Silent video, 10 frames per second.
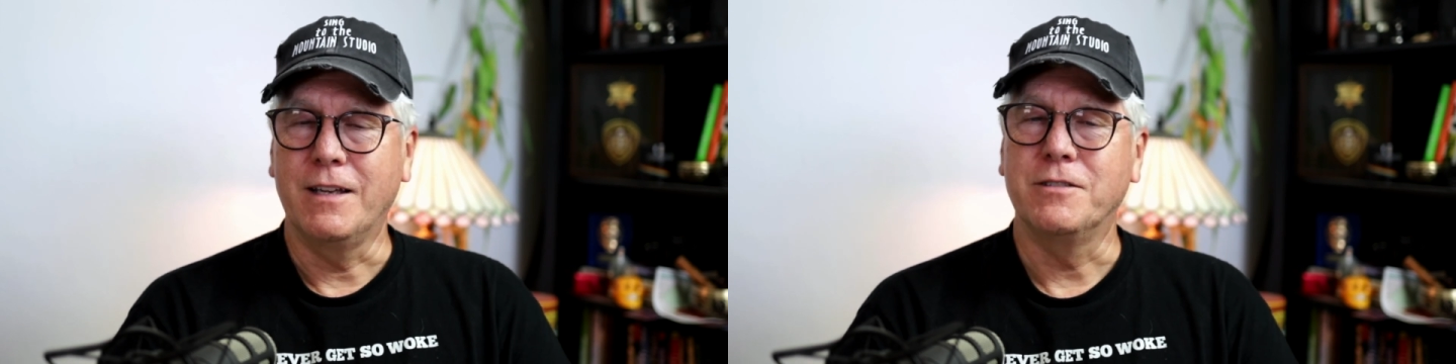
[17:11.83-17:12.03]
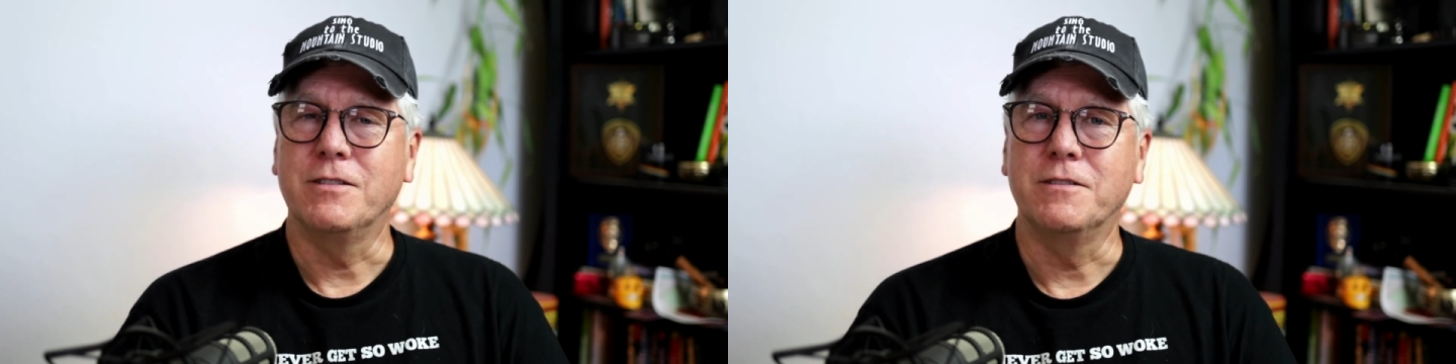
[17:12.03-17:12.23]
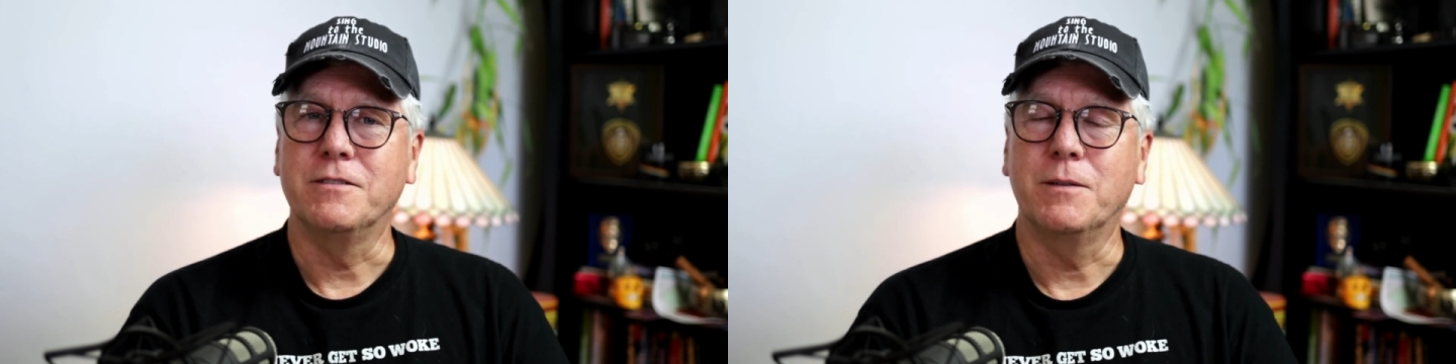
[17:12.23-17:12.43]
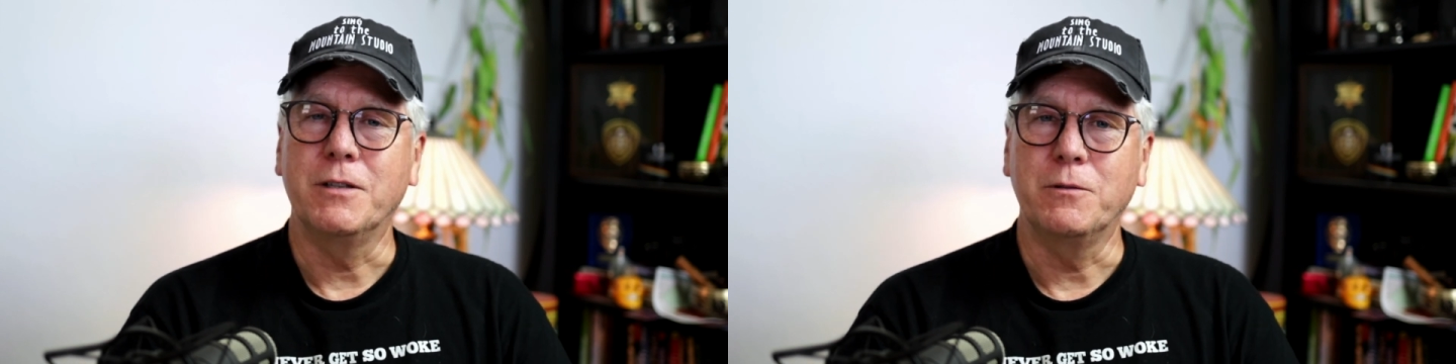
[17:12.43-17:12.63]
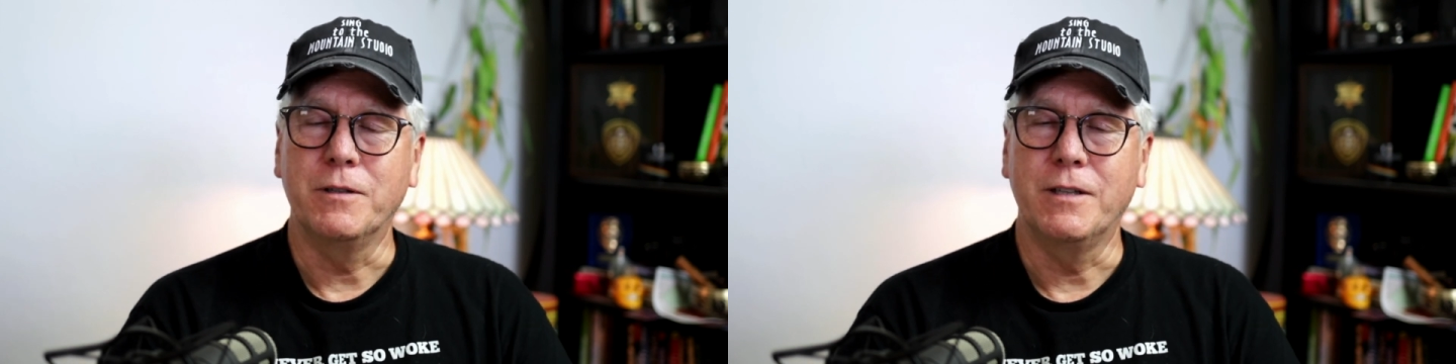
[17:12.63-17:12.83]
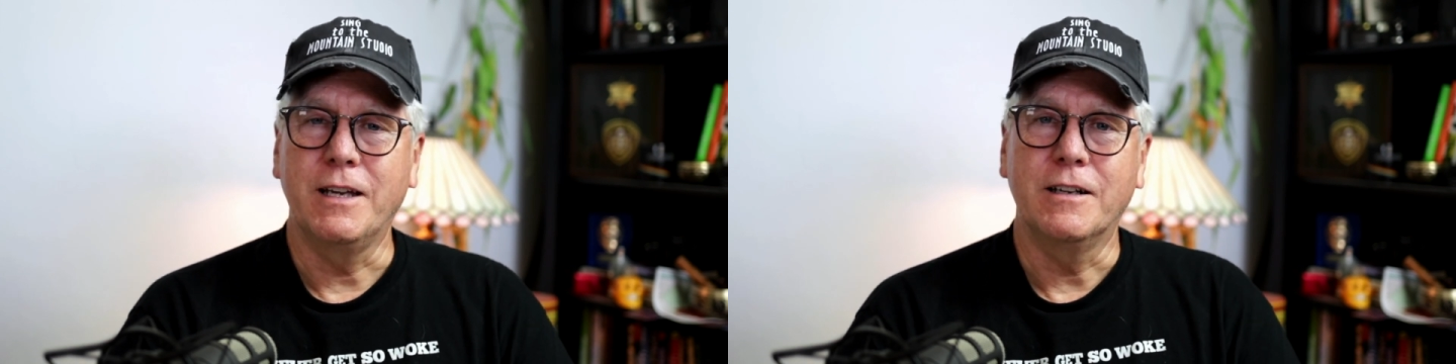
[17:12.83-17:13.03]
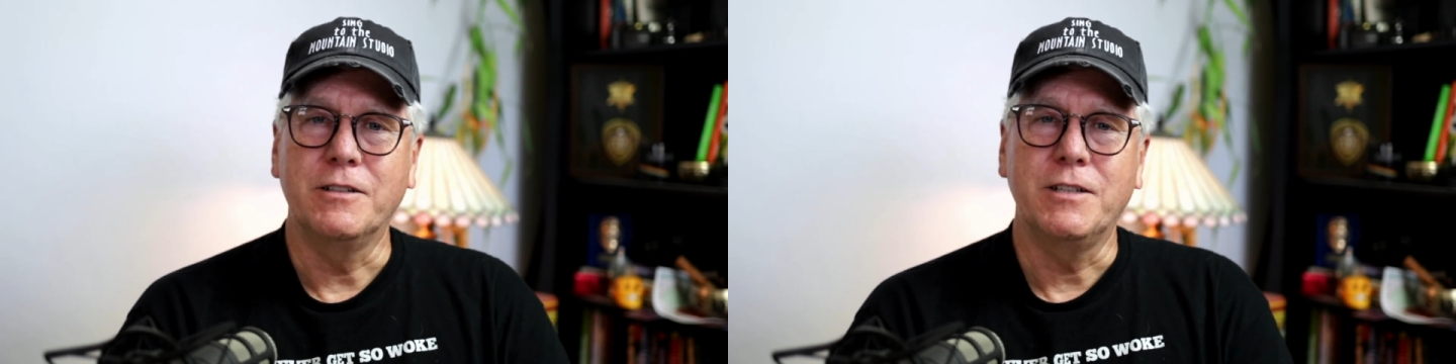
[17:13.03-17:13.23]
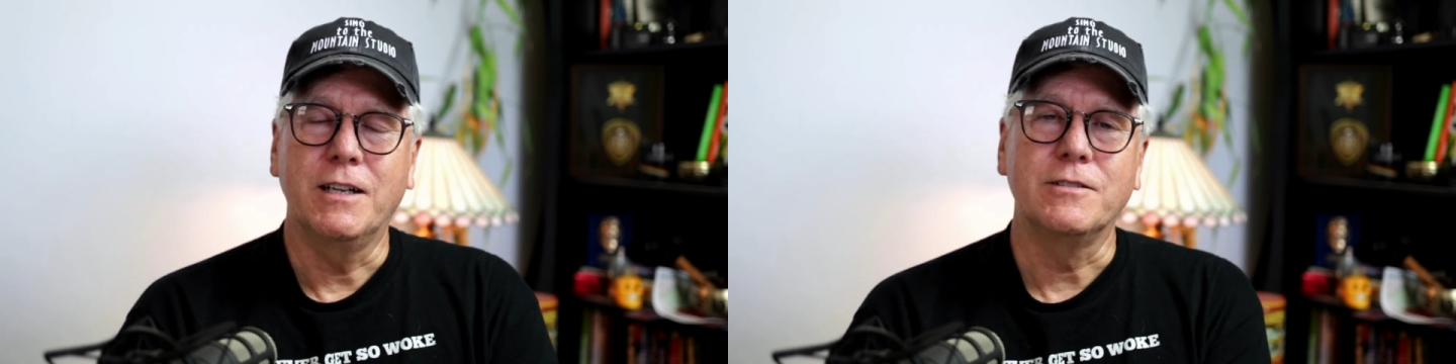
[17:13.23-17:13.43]
they sense something when they get a
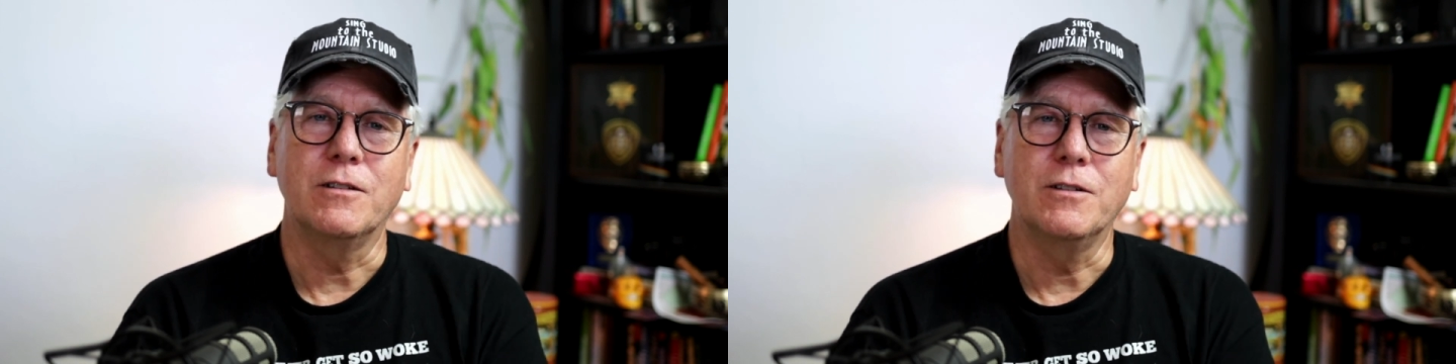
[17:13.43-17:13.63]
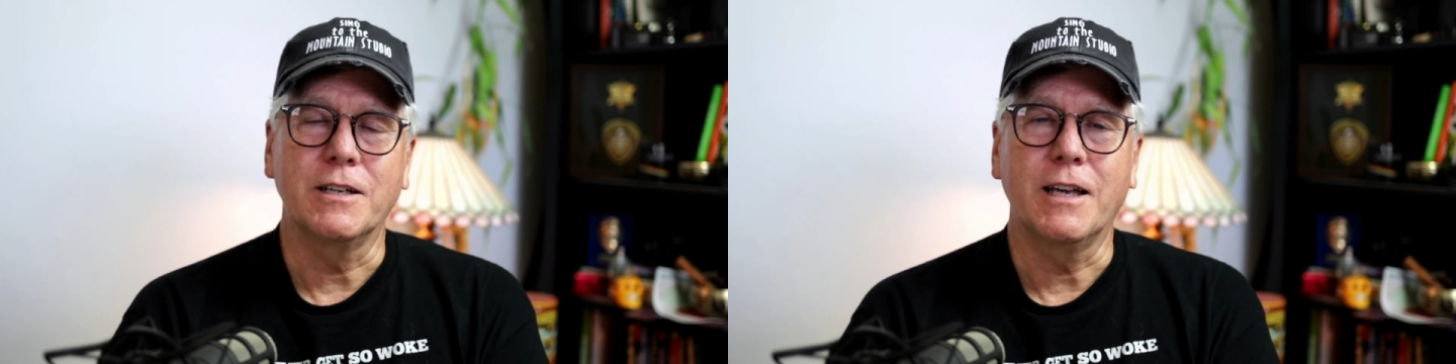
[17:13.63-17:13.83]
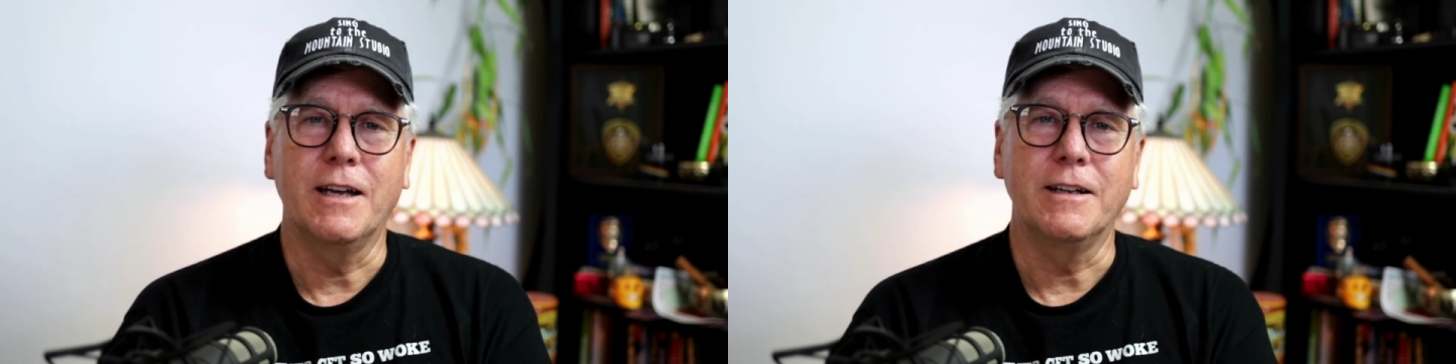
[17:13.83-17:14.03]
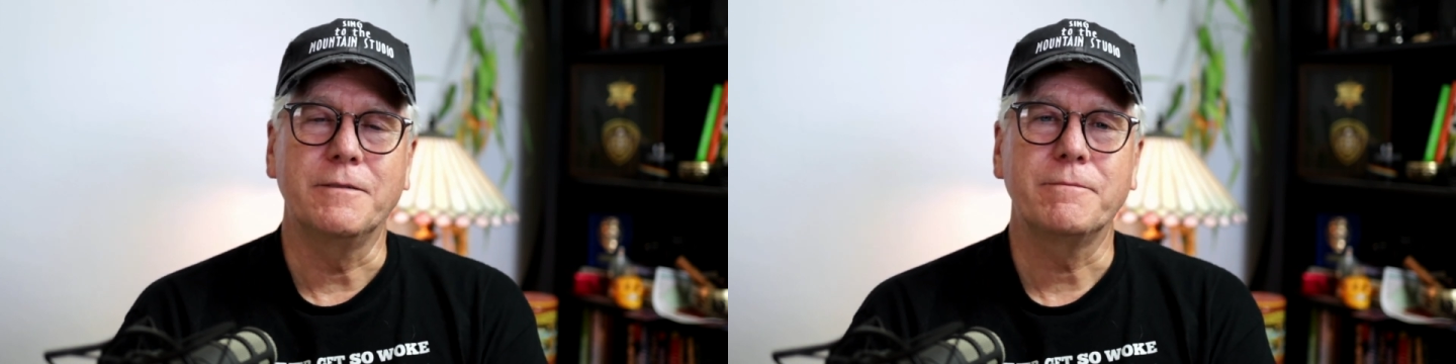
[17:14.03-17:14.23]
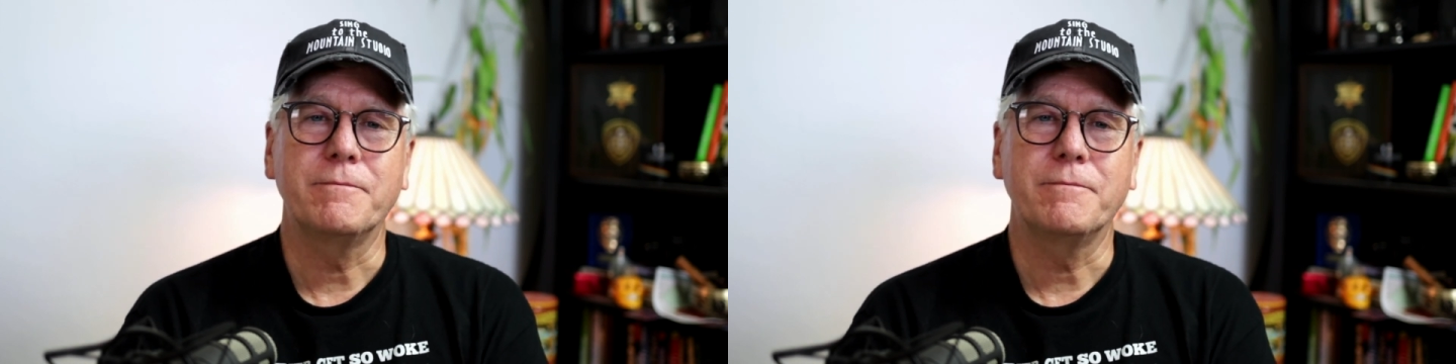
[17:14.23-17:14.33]
chance to look at it.